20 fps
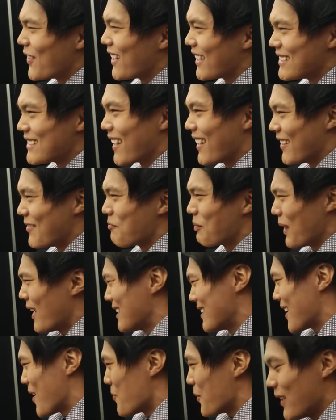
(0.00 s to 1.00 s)
is, that a,
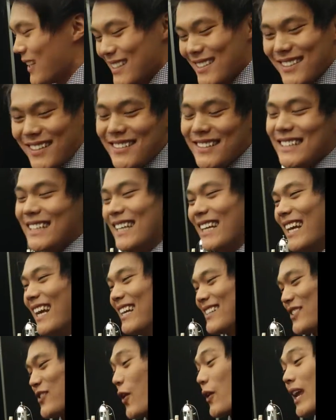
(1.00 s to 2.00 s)
is that a place?
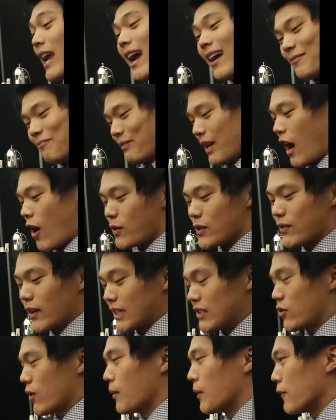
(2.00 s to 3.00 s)
And so yeah, I was
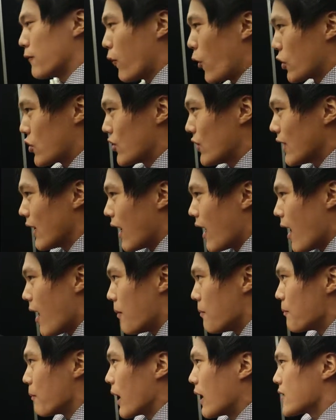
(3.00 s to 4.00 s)
extremely fortunate.
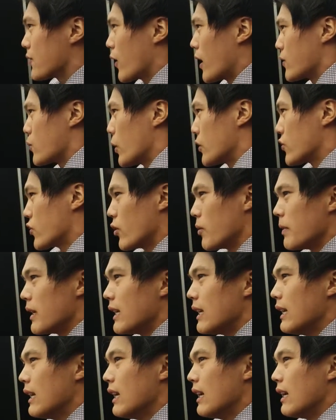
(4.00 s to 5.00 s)
Um, as far as what drew
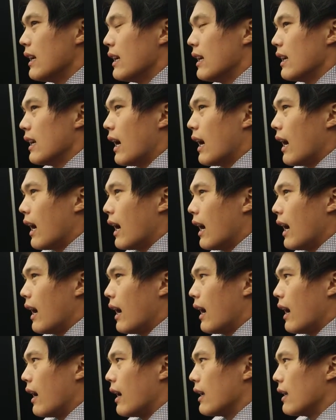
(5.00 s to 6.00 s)
me,
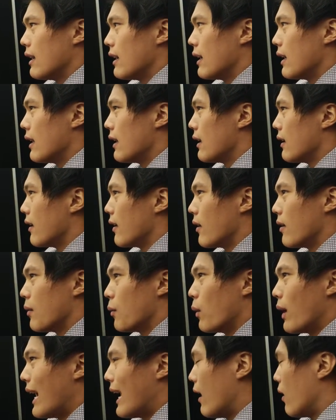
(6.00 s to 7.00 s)
uh,
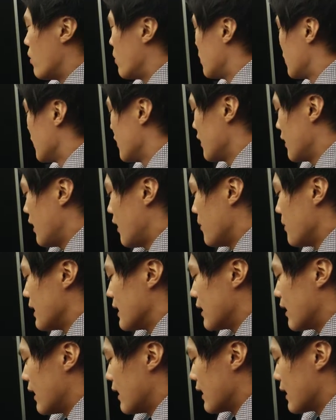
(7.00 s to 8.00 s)
wow. I
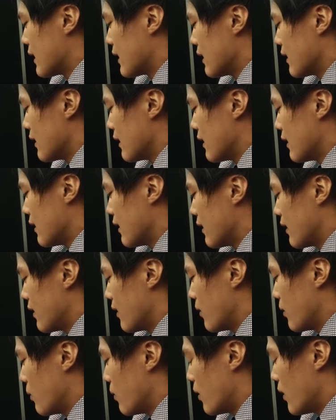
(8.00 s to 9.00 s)
mean, like
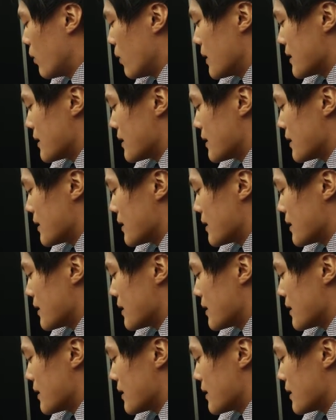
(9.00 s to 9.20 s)
what,